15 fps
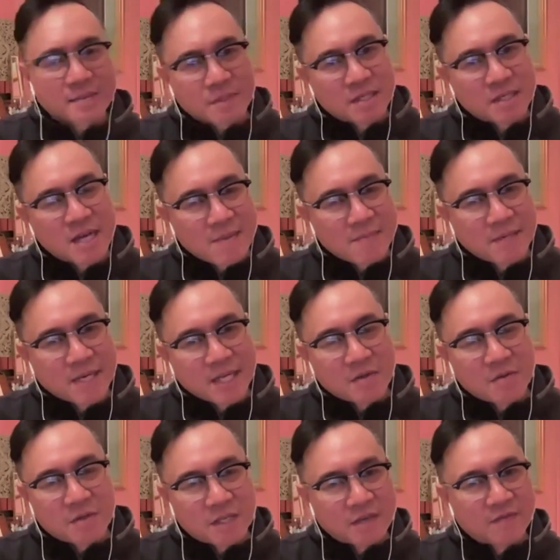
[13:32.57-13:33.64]
I'm going to nominate
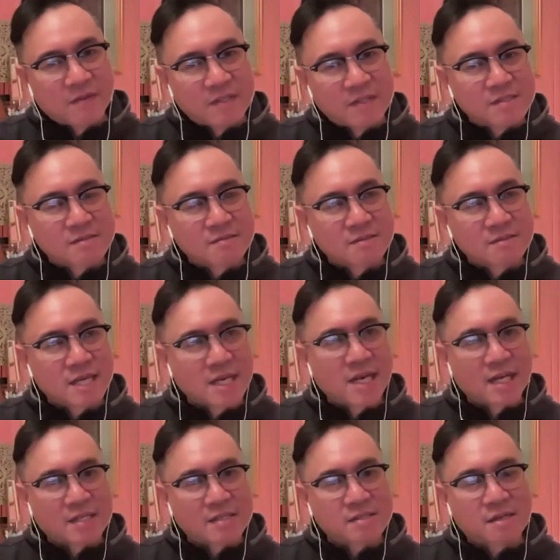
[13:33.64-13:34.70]
you to give this
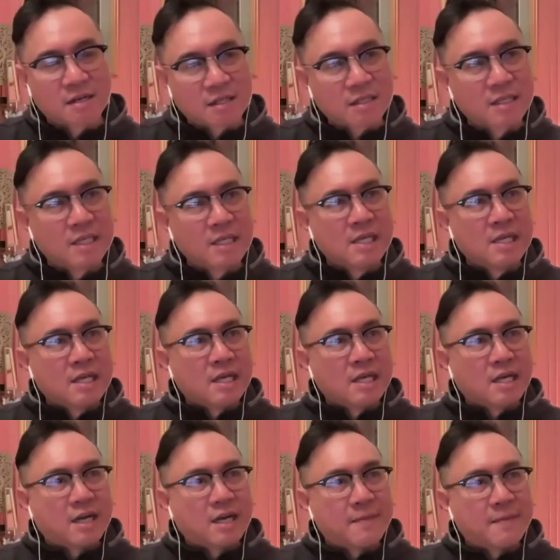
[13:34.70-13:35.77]
TEDx talk.
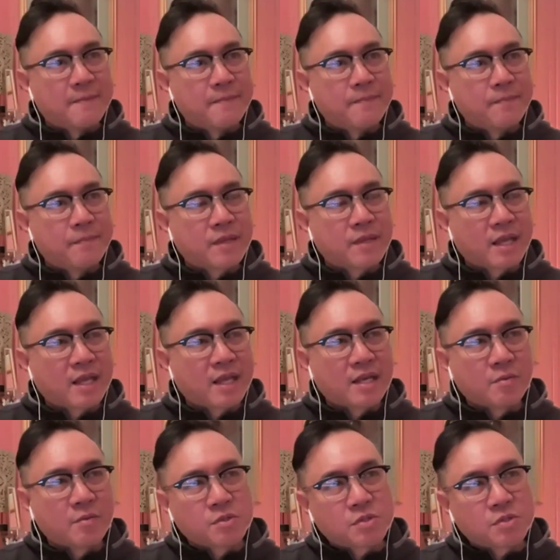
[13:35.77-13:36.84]
Um,
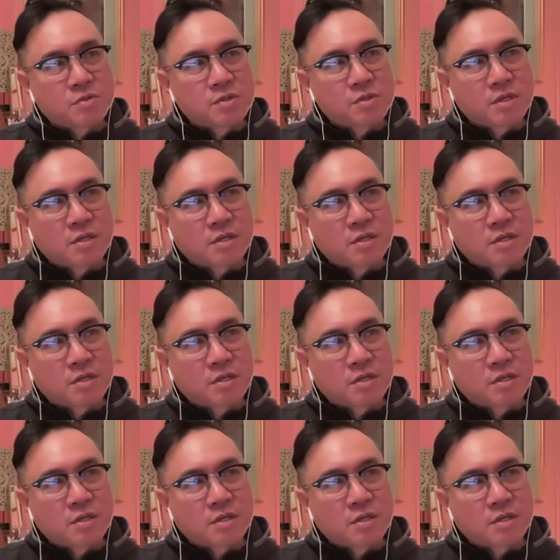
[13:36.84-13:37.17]
and it was,